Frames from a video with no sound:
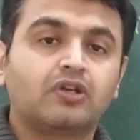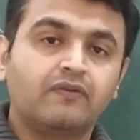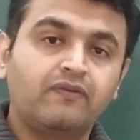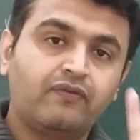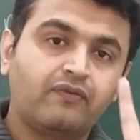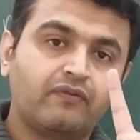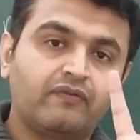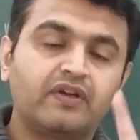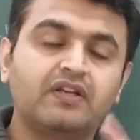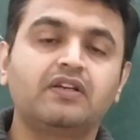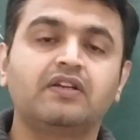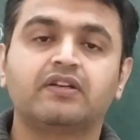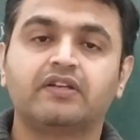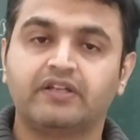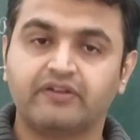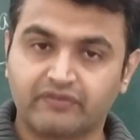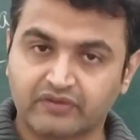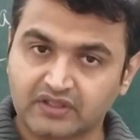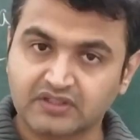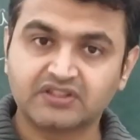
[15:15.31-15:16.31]
of one
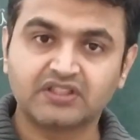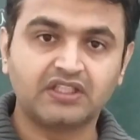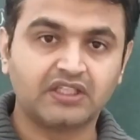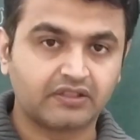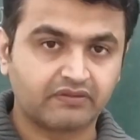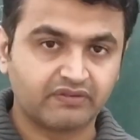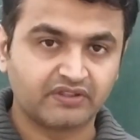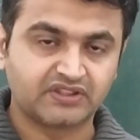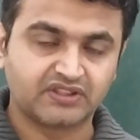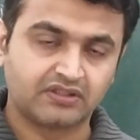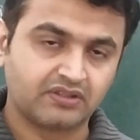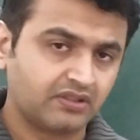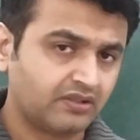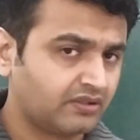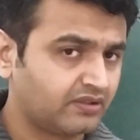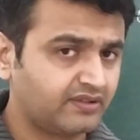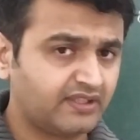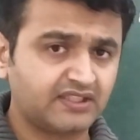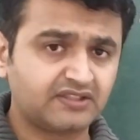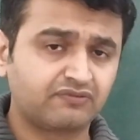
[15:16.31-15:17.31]
differential equation?
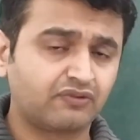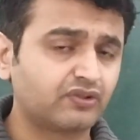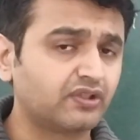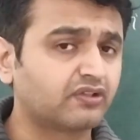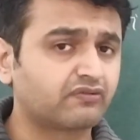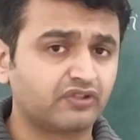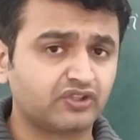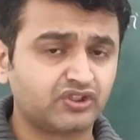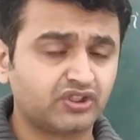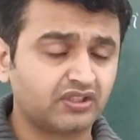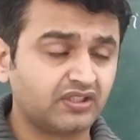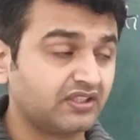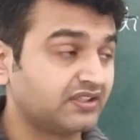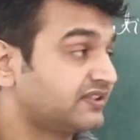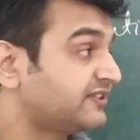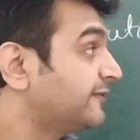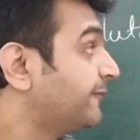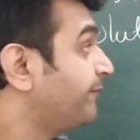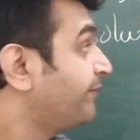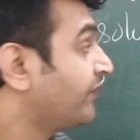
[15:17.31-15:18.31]
That's what the question
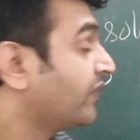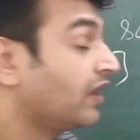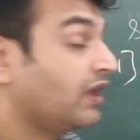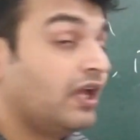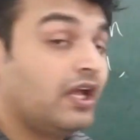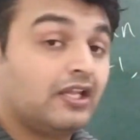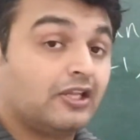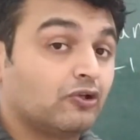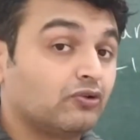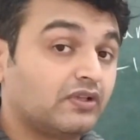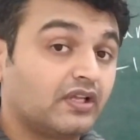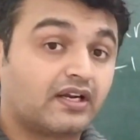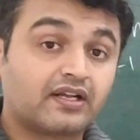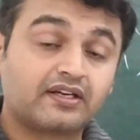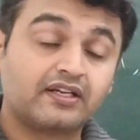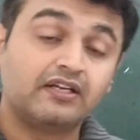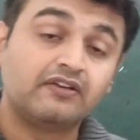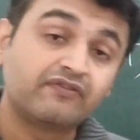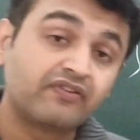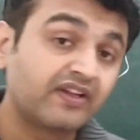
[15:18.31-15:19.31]
is. Now, there
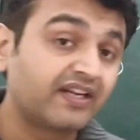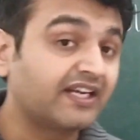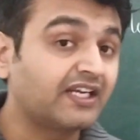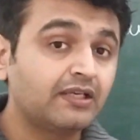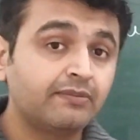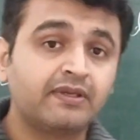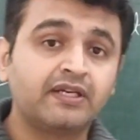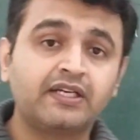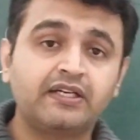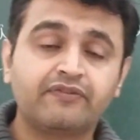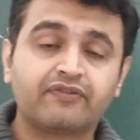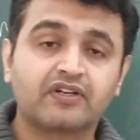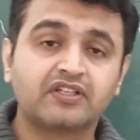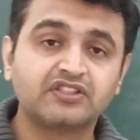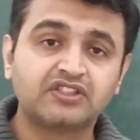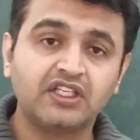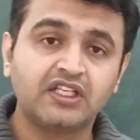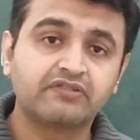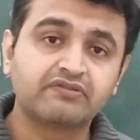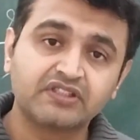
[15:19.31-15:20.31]
are infinitely many
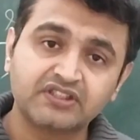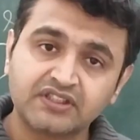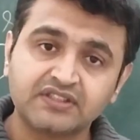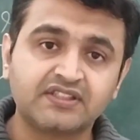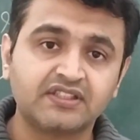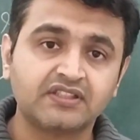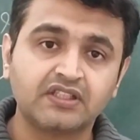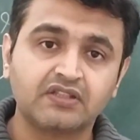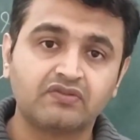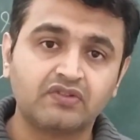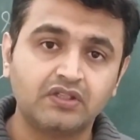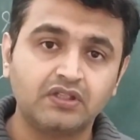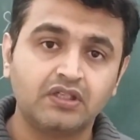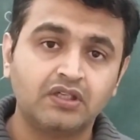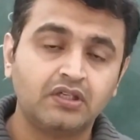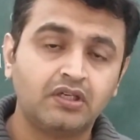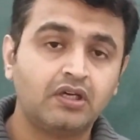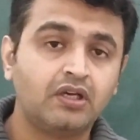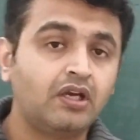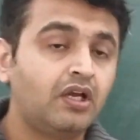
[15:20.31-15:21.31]
differential equations in the world.
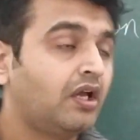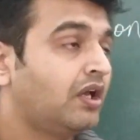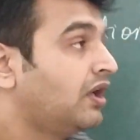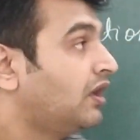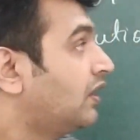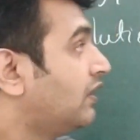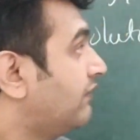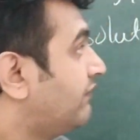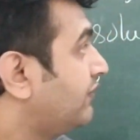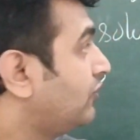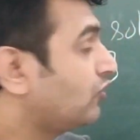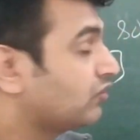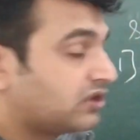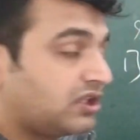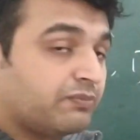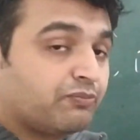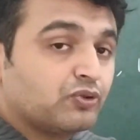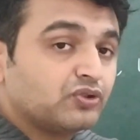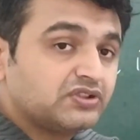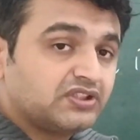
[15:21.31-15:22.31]
Will you
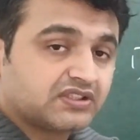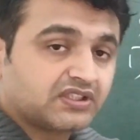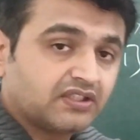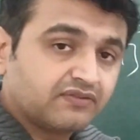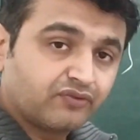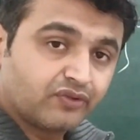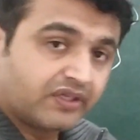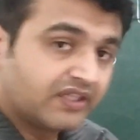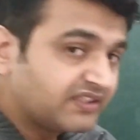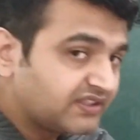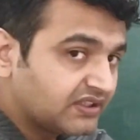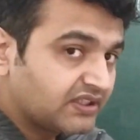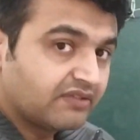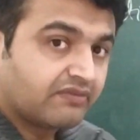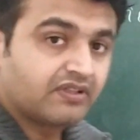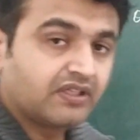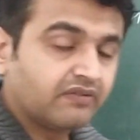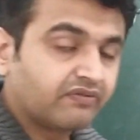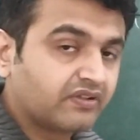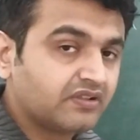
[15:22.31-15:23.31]
keep on checking for each and
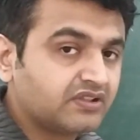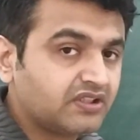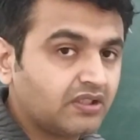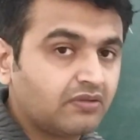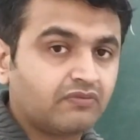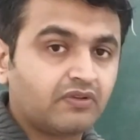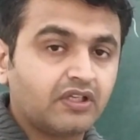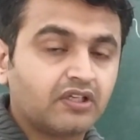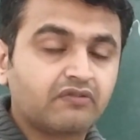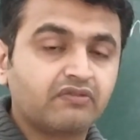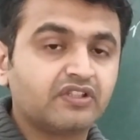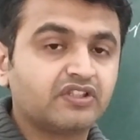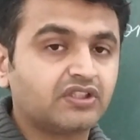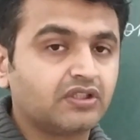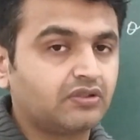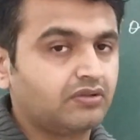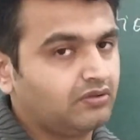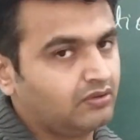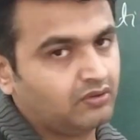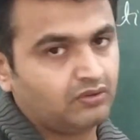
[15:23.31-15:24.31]
every differential
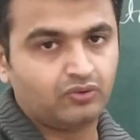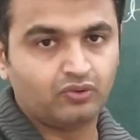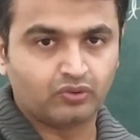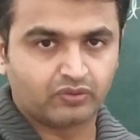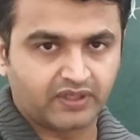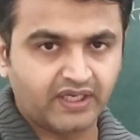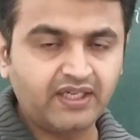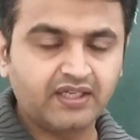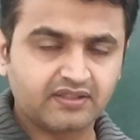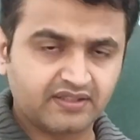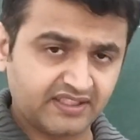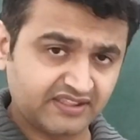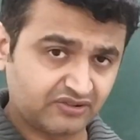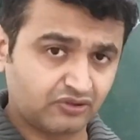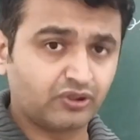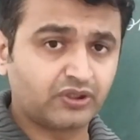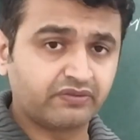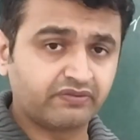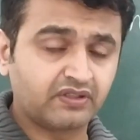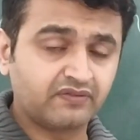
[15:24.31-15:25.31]
equation? No, right?
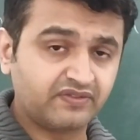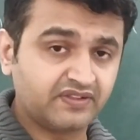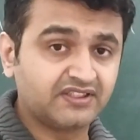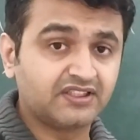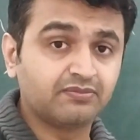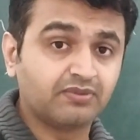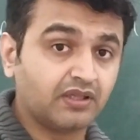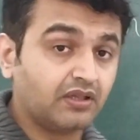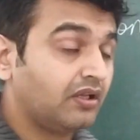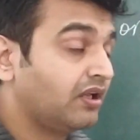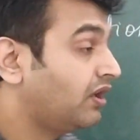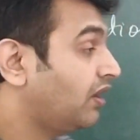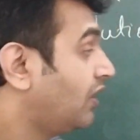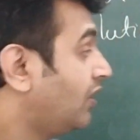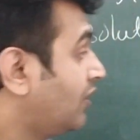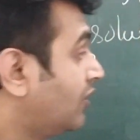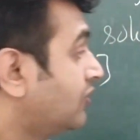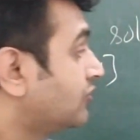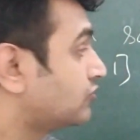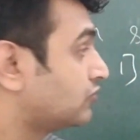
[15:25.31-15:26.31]
That's not even feasible.
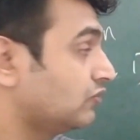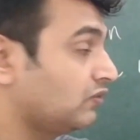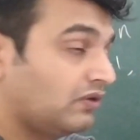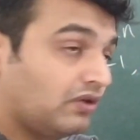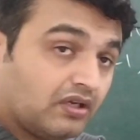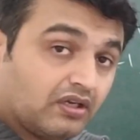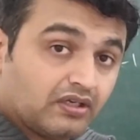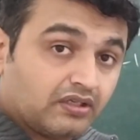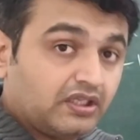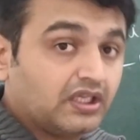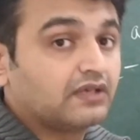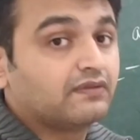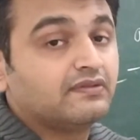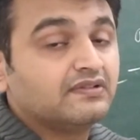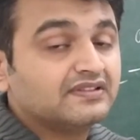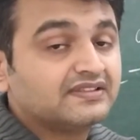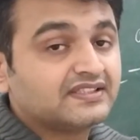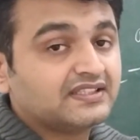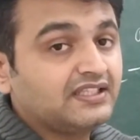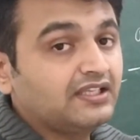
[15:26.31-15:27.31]
So here
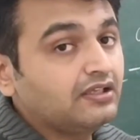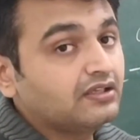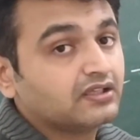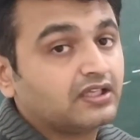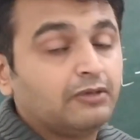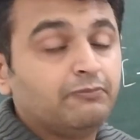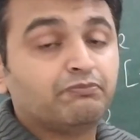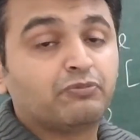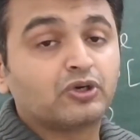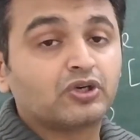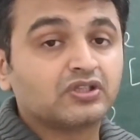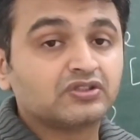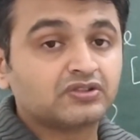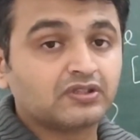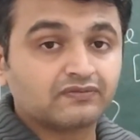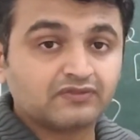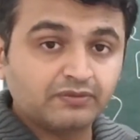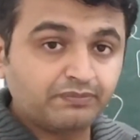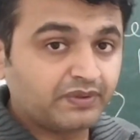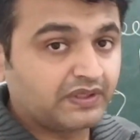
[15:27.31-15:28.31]
we will see the importance
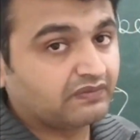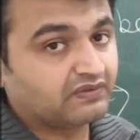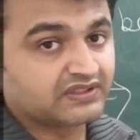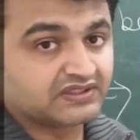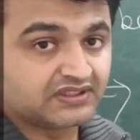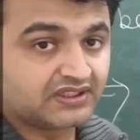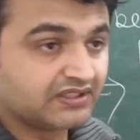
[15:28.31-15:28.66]
of the previous